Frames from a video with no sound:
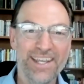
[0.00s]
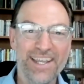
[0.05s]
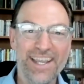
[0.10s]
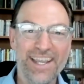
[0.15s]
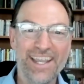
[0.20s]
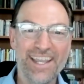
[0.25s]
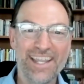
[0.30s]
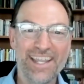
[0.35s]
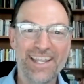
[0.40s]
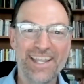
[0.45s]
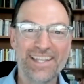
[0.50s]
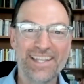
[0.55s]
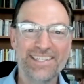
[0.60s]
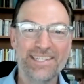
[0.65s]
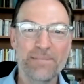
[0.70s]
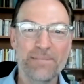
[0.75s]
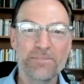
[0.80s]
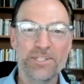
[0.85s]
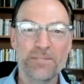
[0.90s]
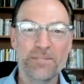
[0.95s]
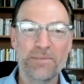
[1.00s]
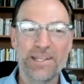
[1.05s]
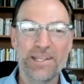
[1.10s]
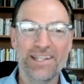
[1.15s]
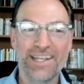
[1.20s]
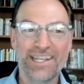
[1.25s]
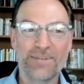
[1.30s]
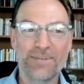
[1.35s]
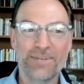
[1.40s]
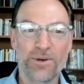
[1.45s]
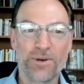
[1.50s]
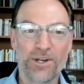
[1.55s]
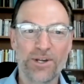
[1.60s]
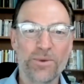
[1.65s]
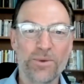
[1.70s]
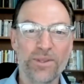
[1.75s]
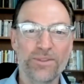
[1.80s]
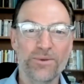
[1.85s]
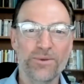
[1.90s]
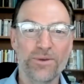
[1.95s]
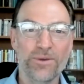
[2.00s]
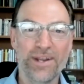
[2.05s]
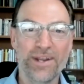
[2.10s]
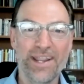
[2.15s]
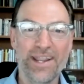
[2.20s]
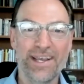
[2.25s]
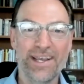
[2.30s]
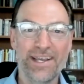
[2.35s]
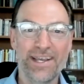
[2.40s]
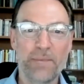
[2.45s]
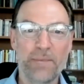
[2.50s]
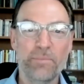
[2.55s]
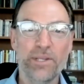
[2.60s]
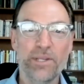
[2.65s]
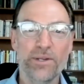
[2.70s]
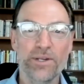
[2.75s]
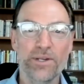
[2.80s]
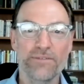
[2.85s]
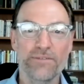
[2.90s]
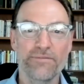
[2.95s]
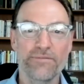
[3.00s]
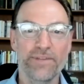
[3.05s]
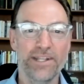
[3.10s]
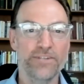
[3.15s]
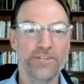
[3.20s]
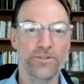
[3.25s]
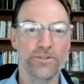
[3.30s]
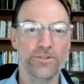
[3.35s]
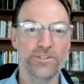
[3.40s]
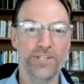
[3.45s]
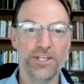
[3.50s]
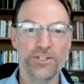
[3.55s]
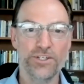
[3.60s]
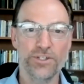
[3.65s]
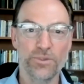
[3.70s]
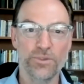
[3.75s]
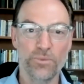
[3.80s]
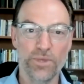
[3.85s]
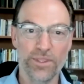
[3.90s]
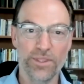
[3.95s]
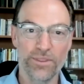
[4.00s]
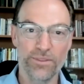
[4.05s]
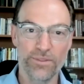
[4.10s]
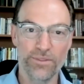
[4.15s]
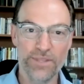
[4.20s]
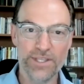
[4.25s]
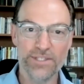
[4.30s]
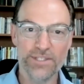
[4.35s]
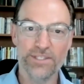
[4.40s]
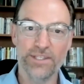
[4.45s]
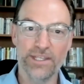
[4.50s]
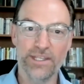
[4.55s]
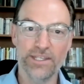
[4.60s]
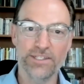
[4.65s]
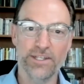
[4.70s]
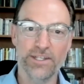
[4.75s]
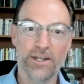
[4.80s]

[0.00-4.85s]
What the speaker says: It seems to me like we're going through a period of financialization with these things.